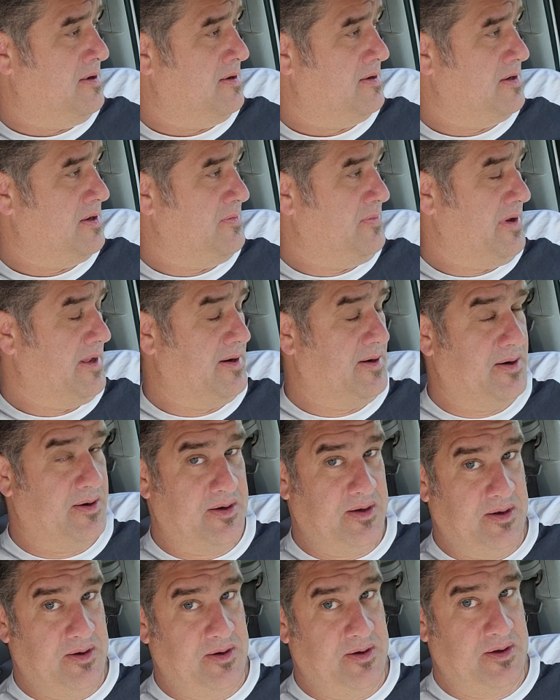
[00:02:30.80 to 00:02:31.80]
you're
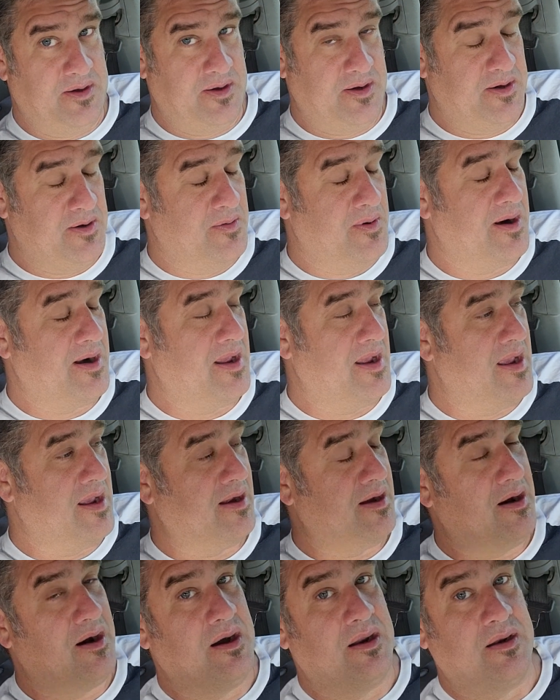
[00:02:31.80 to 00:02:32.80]
going to want to
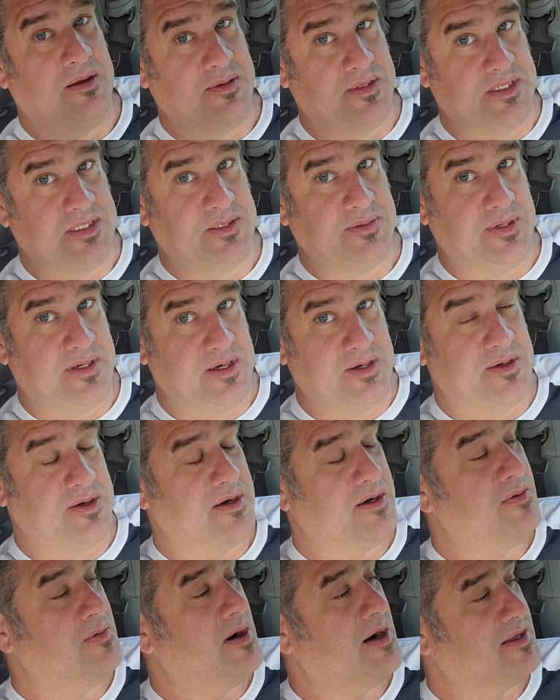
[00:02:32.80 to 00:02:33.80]
hang on this video.
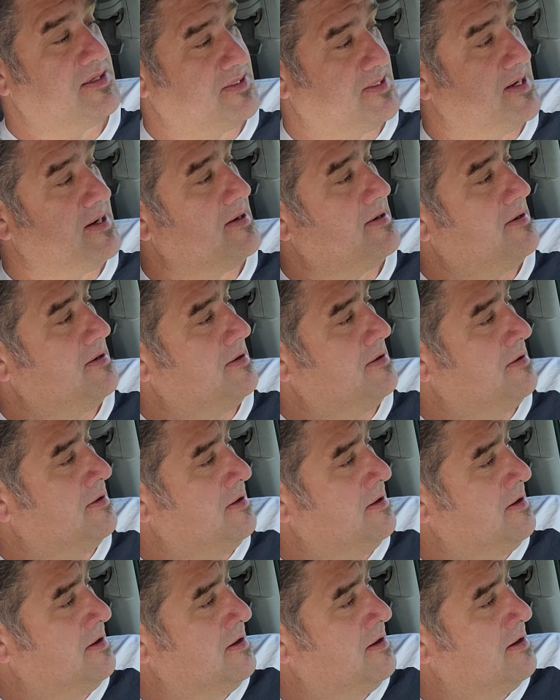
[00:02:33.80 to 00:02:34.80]
You're going to want to stay here.
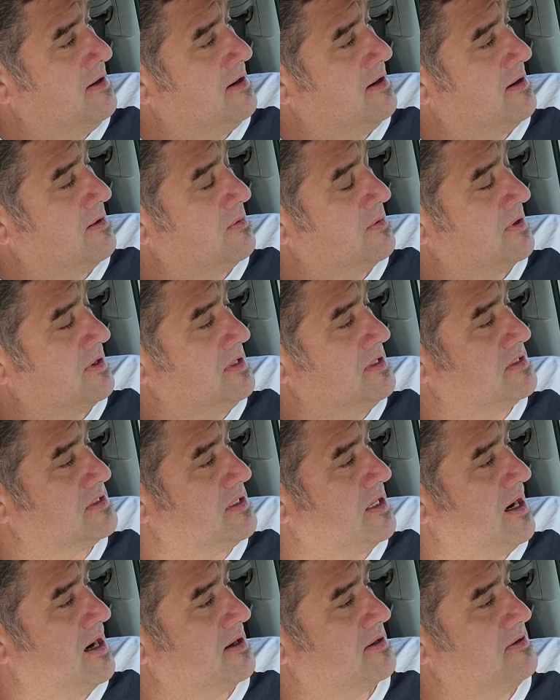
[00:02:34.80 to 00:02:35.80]
We're going to
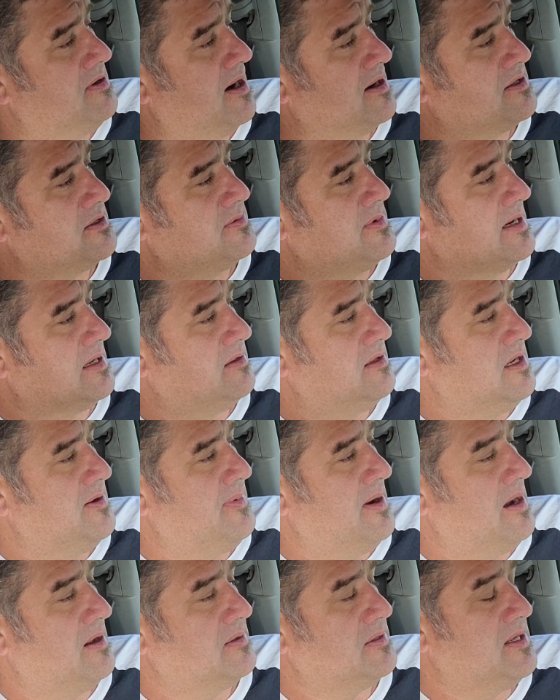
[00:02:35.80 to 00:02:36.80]
talk not directly
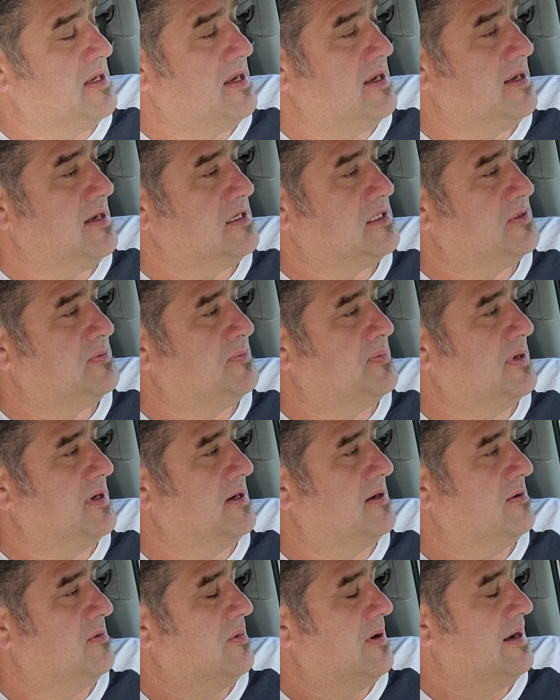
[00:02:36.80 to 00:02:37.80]
about things, but
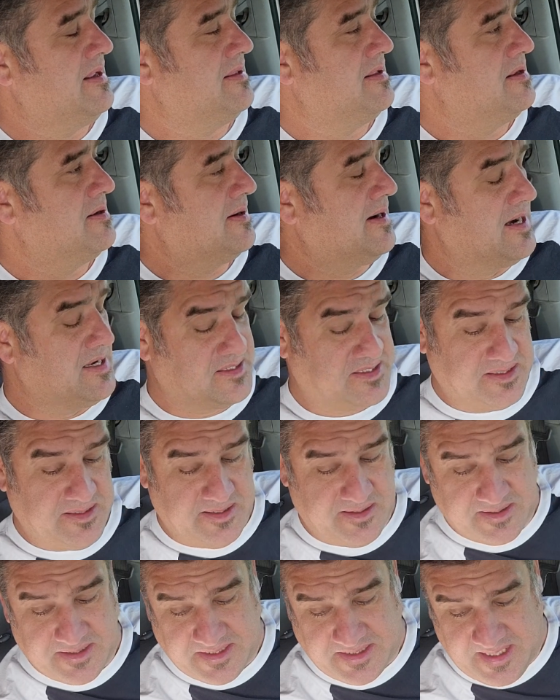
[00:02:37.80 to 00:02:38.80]
in a way that you guys can
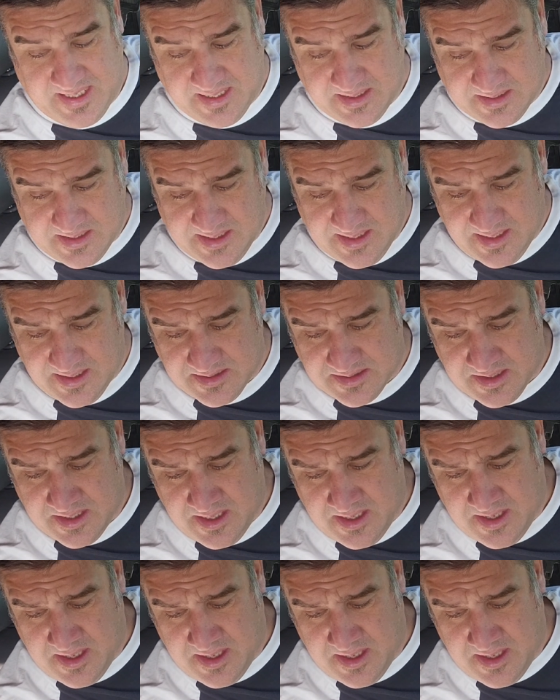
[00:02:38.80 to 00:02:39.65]
understand things.